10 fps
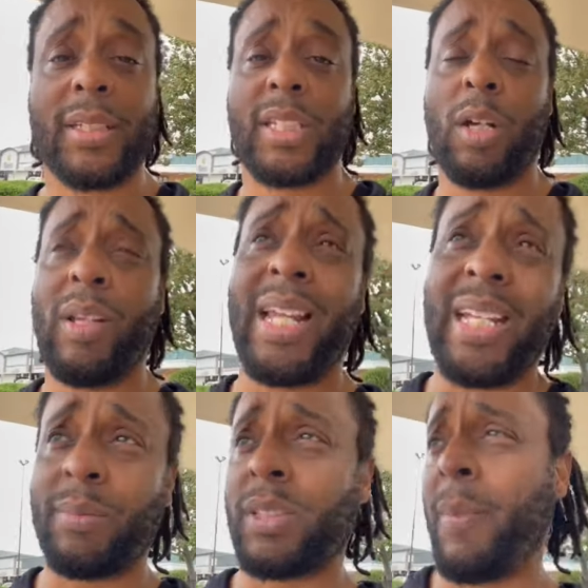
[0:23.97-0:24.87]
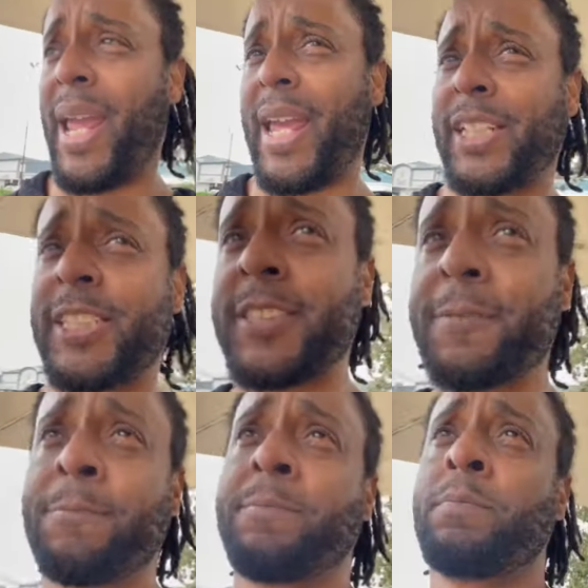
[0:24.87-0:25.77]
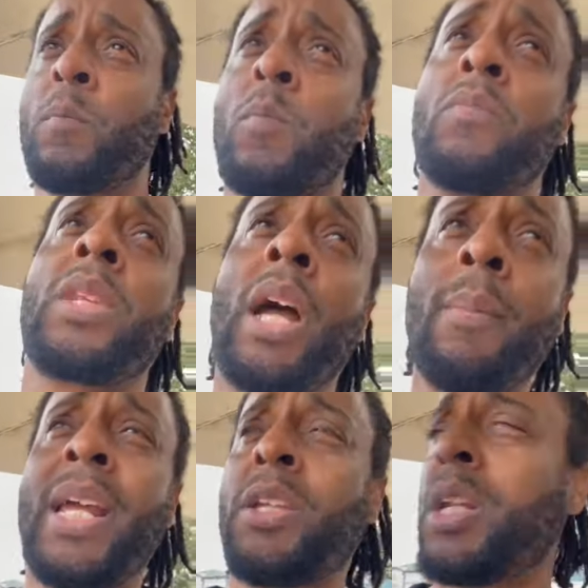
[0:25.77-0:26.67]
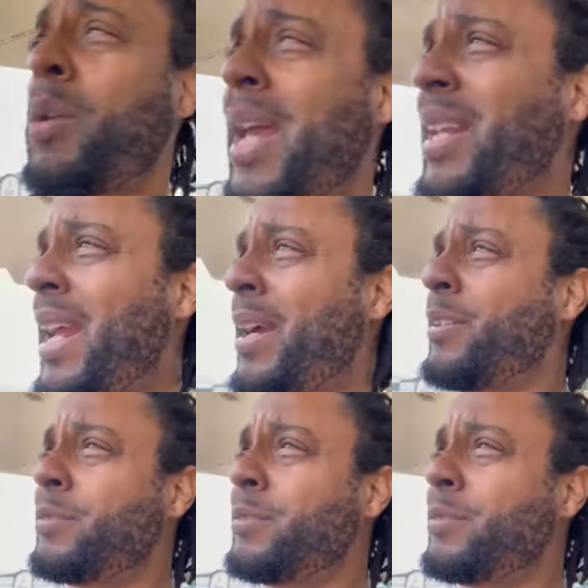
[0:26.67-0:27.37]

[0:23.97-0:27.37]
she gonna let them smash. I'm letting you know that now.